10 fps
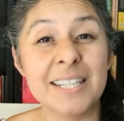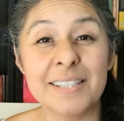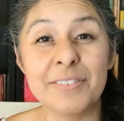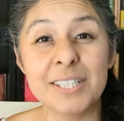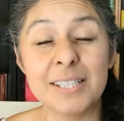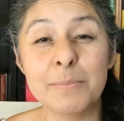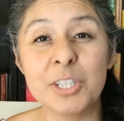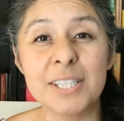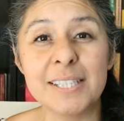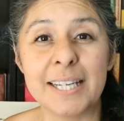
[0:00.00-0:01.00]
different
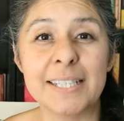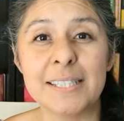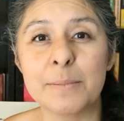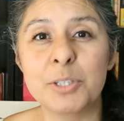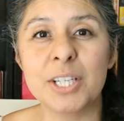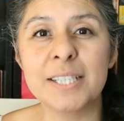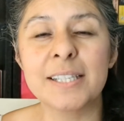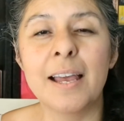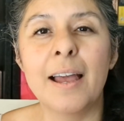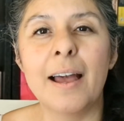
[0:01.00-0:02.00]
subjects, science subjects,
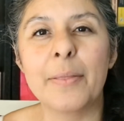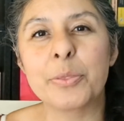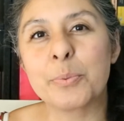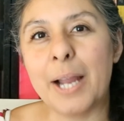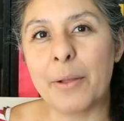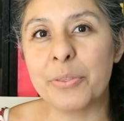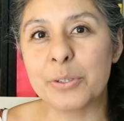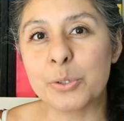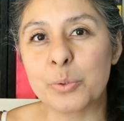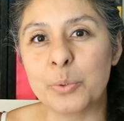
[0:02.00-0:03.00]
throughout
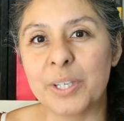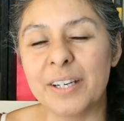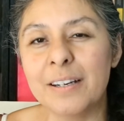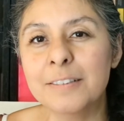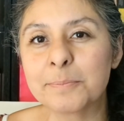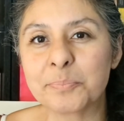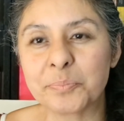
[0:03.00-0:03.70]
the school year,